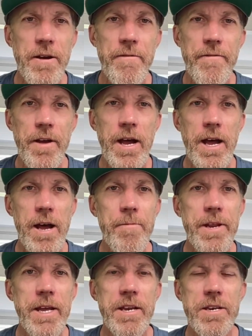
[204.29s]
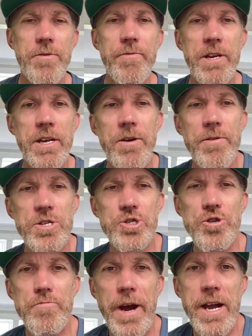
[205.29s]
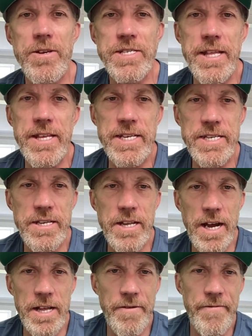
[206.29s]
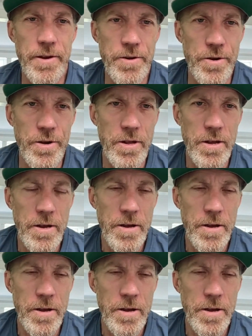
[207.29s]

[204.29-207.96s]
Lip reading: of, how many do we know the true miles on the vehicle?